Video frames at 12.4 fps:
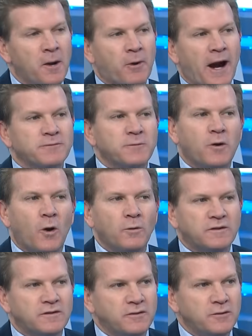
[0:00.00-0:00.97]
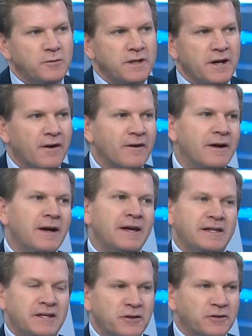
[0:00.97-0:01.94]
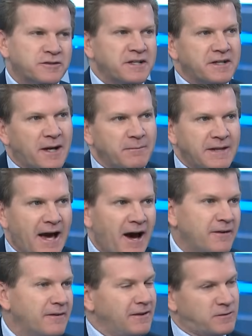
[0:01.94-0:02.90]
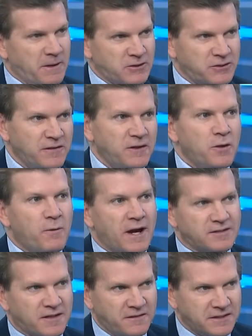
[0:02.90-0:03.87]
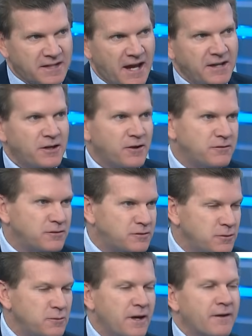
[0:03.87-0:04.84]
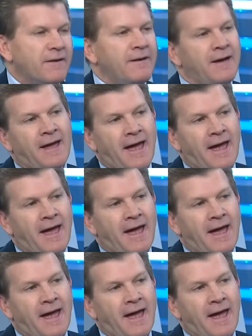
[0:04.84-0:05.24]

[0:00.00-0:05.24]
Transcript: perhaps we go into the new year, yields can come down, especially in the U S on the ten-year, the two-year.